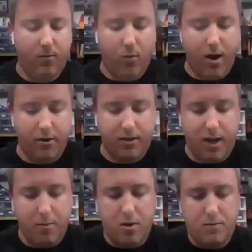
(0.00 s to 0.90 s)
wires
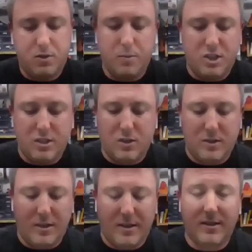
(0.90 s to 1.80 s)
came off. So it just
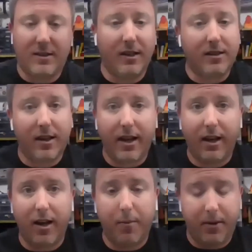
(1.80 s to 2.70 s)
looks like the sun is
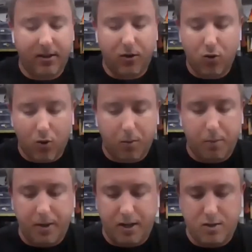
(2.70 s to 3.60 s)
lighting up and it's a
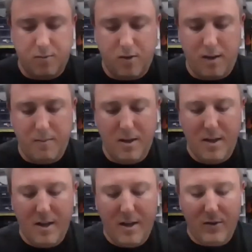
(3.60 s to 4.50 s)
normal picture frame.
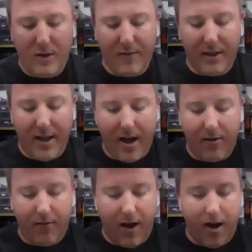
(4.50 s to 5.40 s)
So you have a
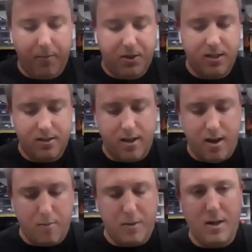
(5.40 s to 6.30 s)
lot of options
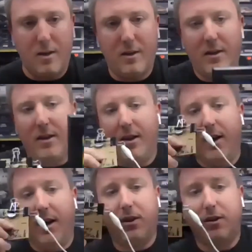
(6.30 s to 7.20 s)
there. But I,
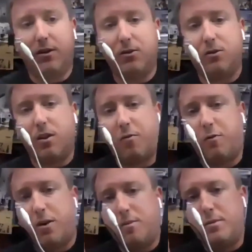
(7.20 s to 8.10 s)
I thought this was a
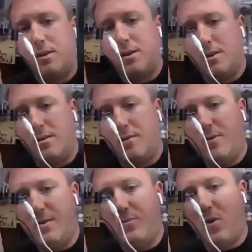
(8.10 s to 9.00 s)
fun
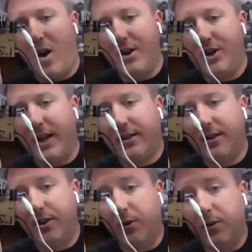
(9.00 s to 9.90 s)
fun project
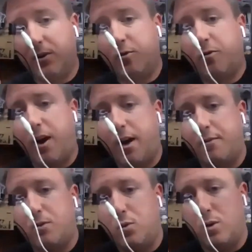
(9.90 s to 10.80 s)
to do with your
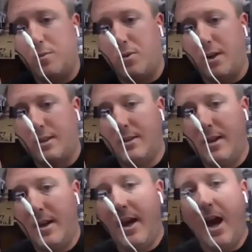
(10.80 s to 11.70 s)
five core bricks.
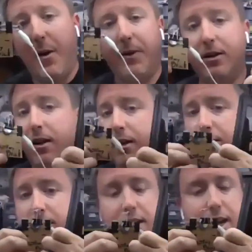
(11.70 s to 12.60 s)
And when you're done,
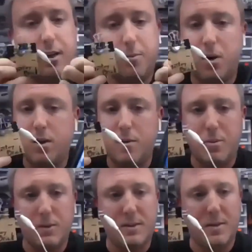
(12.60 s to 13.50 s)
just take it apart and
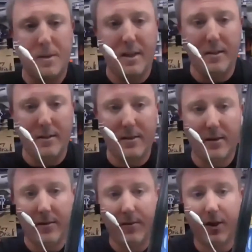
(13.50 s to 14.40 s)
build something else.
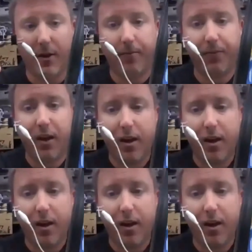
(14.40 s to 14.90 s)
So